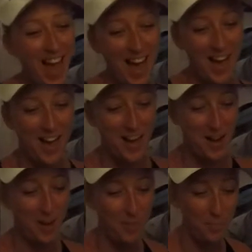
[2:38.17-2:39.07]

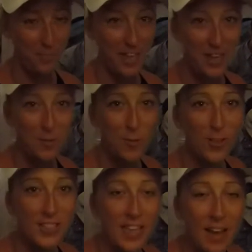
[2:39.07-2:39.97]
Um, it
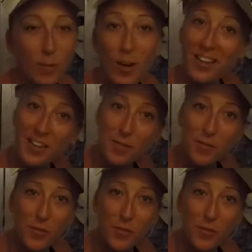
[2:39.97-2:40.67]
was a wedding gift